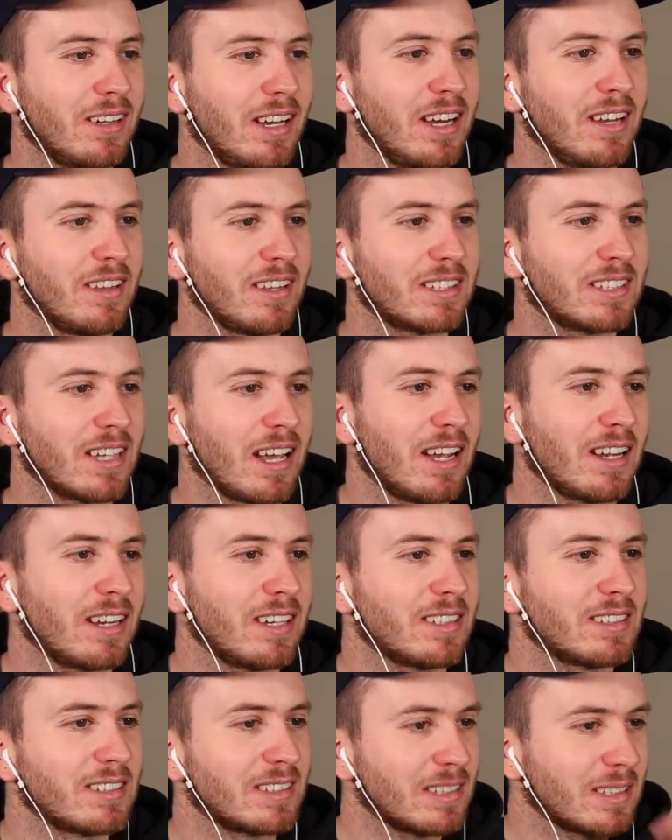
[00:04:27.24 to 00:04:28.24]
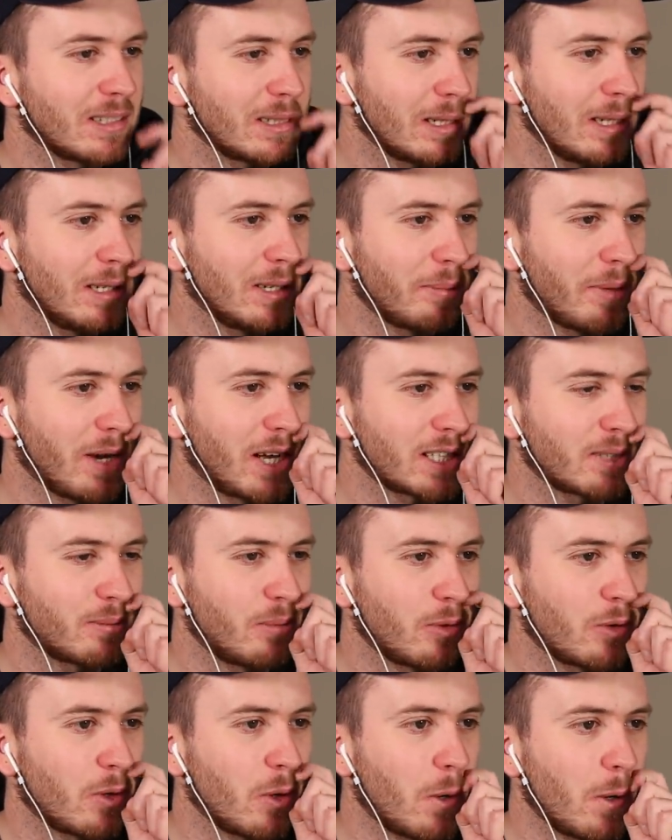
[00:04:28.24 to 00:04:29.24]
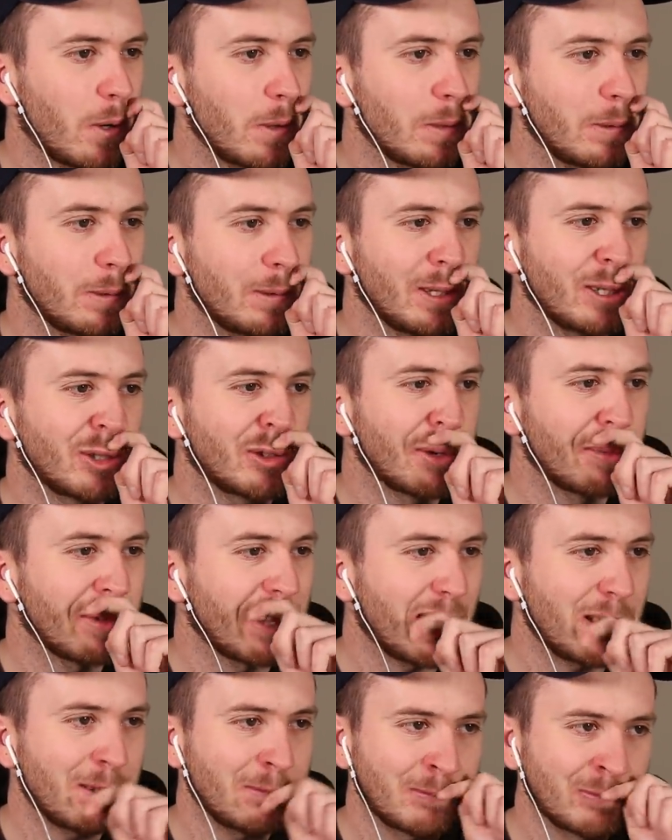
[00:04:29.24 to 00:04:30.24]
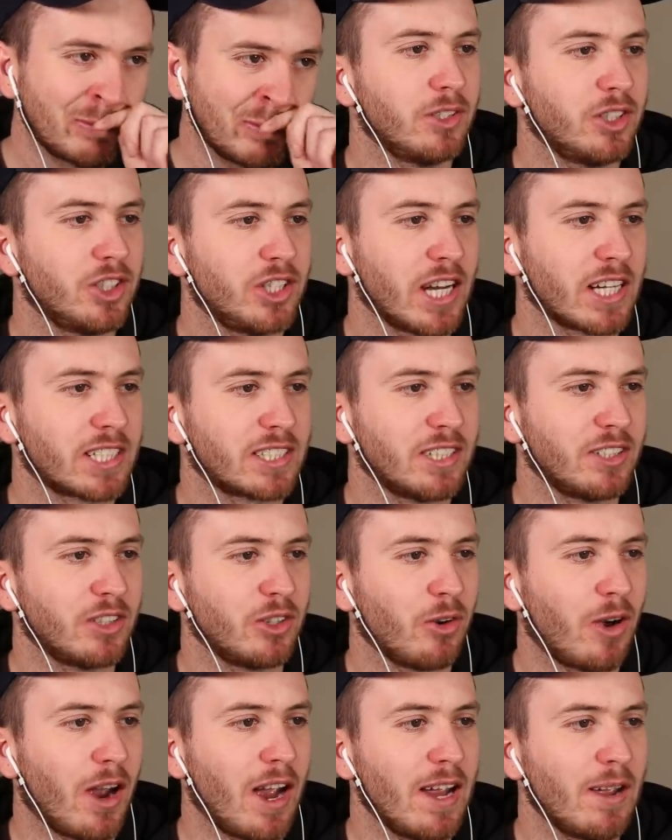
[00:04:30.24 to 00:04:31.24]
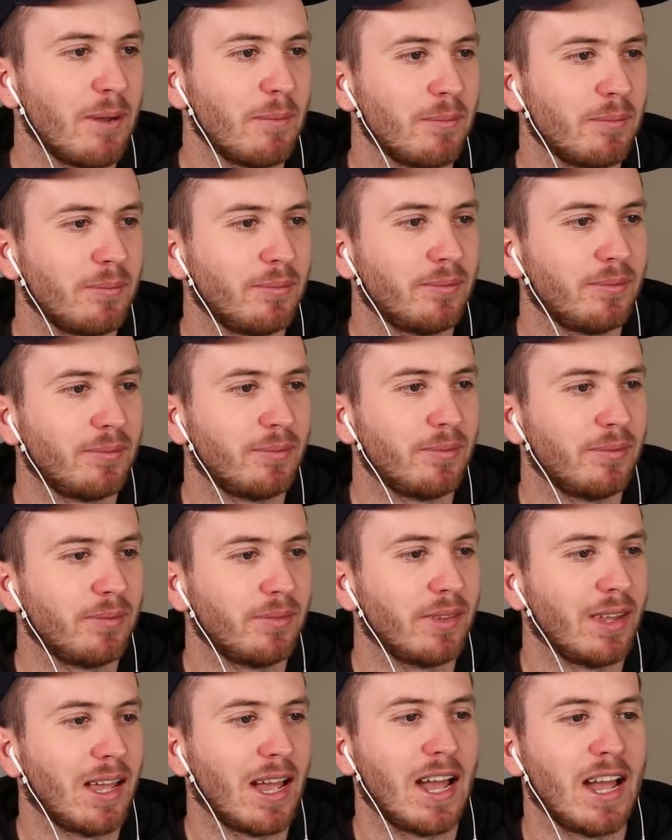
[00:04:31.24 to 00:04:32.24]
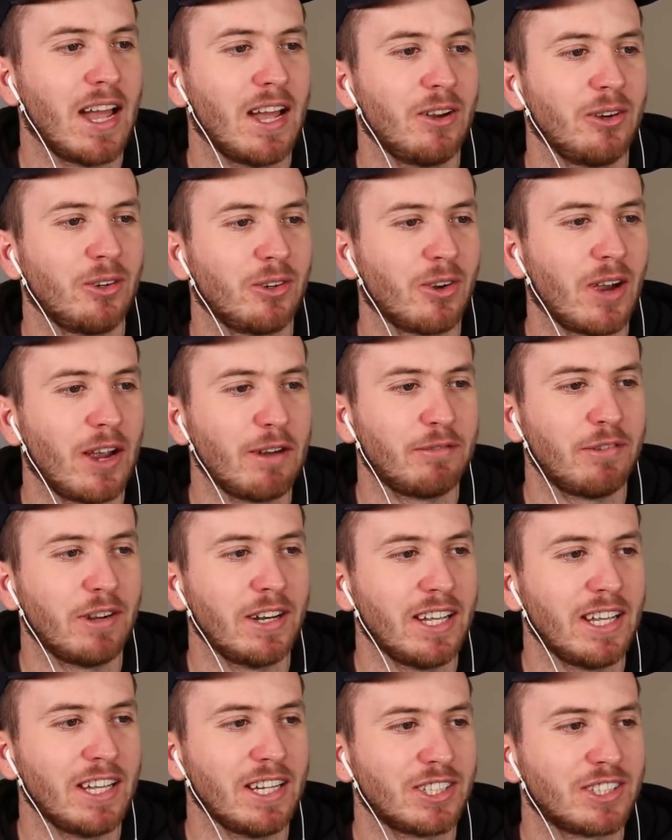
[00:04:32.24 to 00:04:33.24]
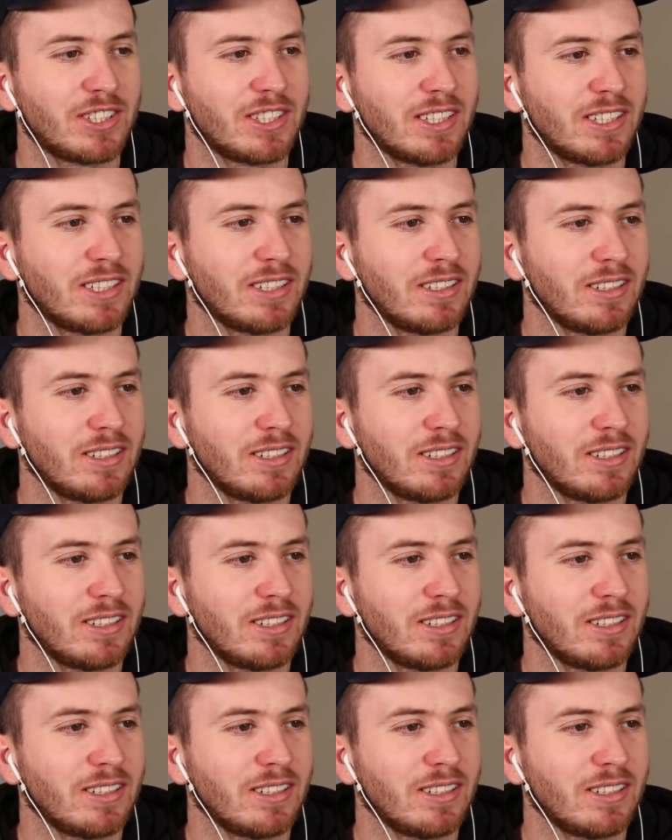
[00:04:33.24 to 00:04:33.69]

Hitting the targets. In the basketball court, the dribbler, Jackson Graham. No, great finish.